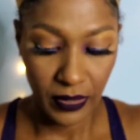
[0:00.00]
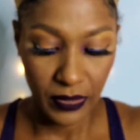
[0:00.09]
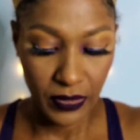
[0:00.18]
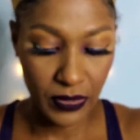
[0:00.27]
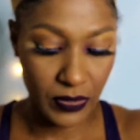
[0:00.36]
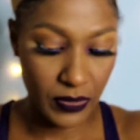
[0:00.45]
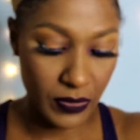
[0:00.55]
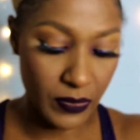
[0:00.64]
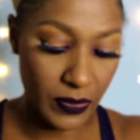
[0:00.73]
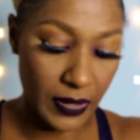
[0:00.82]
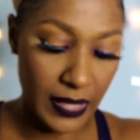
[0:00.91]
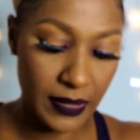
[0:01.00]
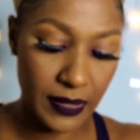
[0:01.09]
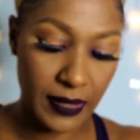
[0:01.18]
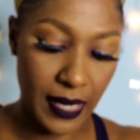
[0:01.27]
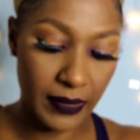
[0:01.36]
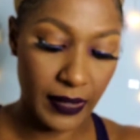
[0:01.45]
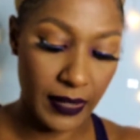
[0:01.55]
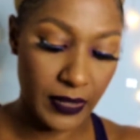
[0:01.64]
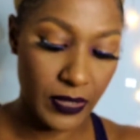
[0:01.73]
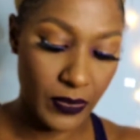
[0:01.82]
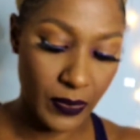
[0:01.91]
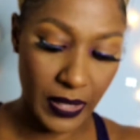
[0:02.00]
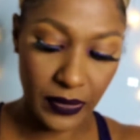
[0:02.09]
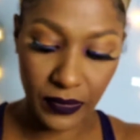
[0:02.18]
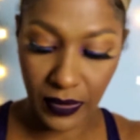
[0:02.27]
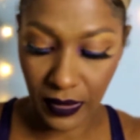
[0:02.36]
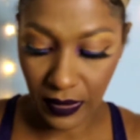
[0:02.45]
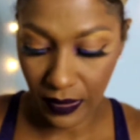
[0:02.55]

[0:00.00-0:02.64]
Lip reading: So let's get into it. So